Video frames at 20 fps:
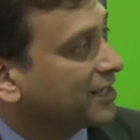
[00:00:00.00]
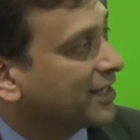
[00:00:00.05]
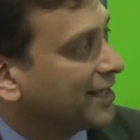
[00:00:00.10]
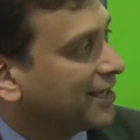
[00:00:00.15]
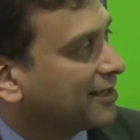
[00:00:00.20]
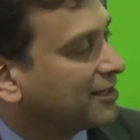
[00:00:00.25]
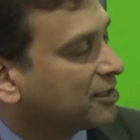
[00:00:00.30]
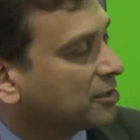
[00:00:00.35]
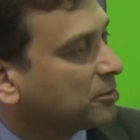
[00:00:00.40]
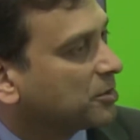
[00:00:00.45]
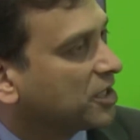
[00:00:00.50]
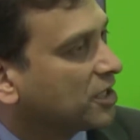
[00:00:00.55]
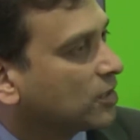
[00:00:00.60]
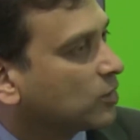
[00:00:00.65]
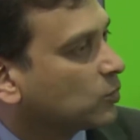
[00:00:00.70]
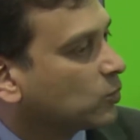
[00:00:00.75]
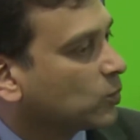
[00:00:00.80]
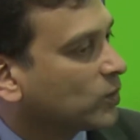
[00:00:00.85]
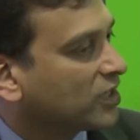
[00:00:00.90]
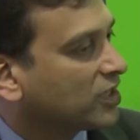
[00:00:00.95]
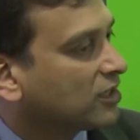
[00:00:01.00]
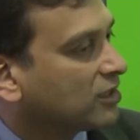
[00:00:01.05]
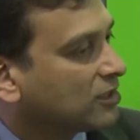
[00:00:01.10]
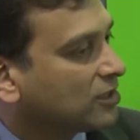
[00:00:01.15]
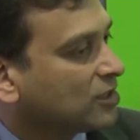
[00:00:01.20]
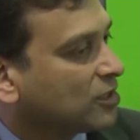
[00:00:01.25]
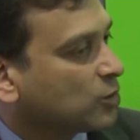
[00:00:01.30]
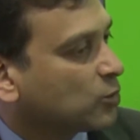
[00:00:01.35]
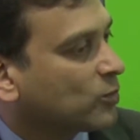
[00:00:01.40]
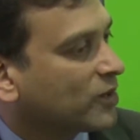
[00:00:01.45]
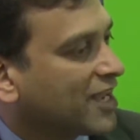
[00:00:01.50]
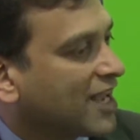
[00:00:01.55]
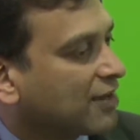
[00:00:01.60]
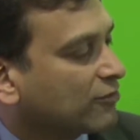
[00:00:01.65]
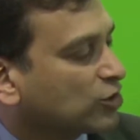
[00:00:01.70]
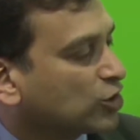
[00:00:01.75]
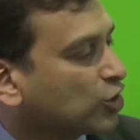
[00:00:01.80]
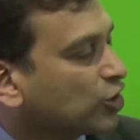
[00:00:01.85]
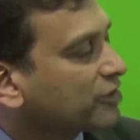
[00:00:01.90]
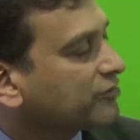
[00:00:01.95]
again, I mean, we
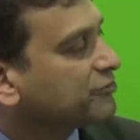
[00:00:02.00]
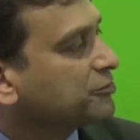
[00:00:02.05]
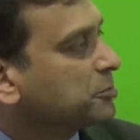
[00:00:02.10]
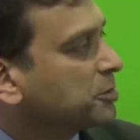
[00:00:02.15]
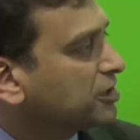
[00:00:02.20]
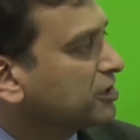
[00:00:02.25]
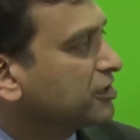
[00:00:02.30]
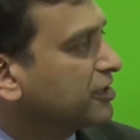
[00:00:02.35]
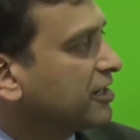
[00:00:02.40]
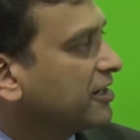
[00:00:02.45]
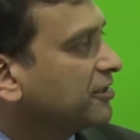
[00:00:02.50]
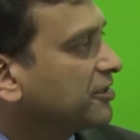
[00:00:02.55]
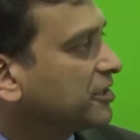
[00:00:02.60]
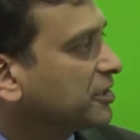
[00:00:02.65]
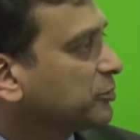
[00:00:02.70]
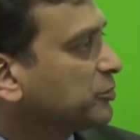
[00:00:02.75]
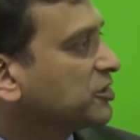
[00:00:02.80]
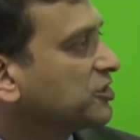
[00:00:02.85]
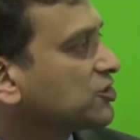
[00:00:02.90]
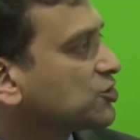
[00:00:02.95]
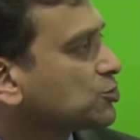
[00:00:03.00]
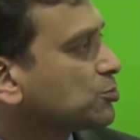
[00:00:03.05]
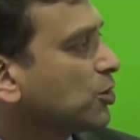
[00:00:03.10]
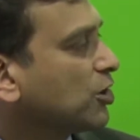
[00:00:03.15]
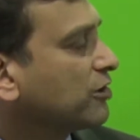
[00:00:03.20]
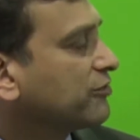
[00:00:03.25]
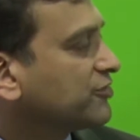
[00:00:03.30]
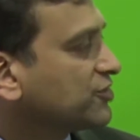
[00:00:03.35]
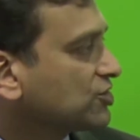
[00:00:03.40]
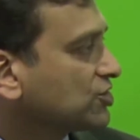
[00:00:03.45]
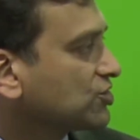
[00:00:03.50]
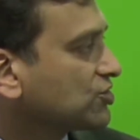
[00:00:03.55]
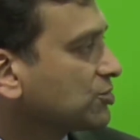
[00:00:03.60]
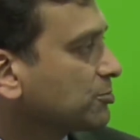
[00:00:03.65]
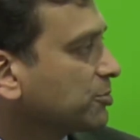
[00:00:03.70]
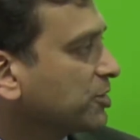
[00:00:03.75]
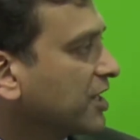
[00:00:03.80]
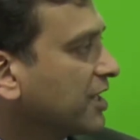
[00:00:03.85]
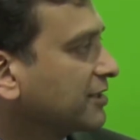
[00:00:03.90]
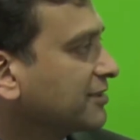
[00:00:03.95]
have a lot of familiarity with the small
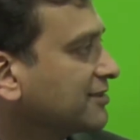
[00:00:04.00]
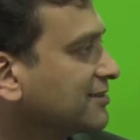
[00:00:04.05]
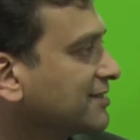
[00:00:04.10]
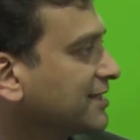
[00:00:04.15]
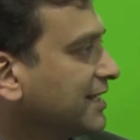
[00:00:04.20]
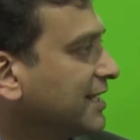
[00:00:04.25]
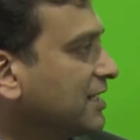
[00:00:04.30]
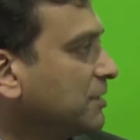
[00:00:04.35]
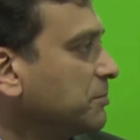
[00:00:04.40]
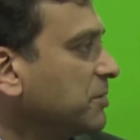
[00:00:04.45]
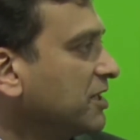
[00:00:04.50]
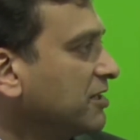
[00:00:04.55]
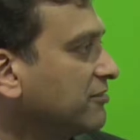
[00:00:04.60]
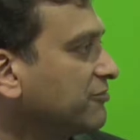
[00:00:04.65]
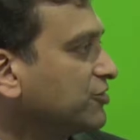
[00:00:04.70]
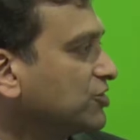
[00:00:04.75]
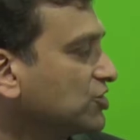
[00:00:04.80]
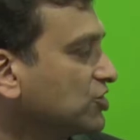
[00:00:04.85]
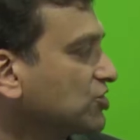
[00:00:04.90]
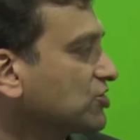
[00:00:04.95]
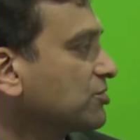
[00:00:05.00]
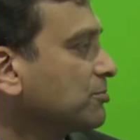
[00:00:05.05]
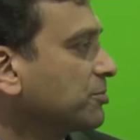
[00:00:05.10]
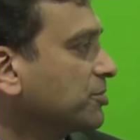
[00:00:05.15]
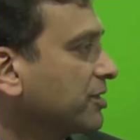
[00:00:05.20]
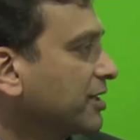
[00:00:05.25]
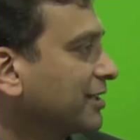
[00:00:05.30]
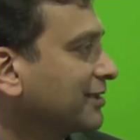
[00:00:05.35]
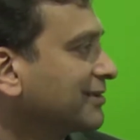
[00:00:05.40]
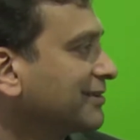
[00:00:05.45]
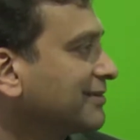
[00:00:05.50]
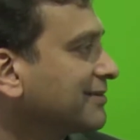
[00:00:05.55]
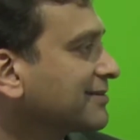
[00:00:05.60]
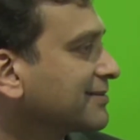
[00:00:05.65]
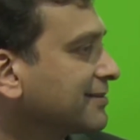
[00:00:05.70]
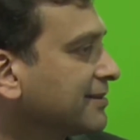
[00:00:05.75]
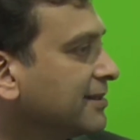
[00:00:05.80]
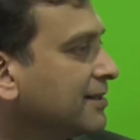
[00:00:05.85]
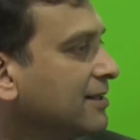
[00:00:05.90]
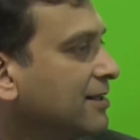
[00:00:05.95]
physician practice, the independent physician
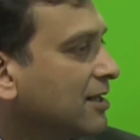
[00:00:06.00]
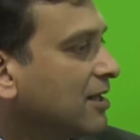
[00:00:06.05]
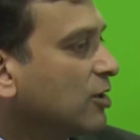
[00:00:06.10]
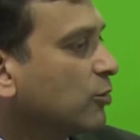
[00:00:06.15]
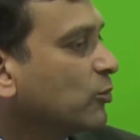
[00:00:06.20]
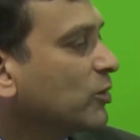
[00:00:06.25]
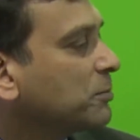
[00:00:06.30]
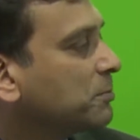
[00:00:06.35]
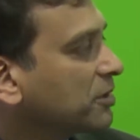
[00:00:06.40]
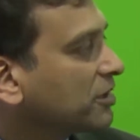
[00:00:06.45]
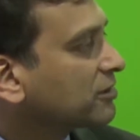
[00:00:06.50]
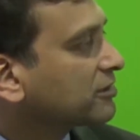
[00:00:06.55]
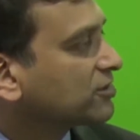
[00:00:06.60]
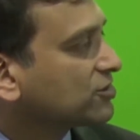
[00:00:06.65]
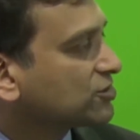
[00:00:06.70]
practice. We built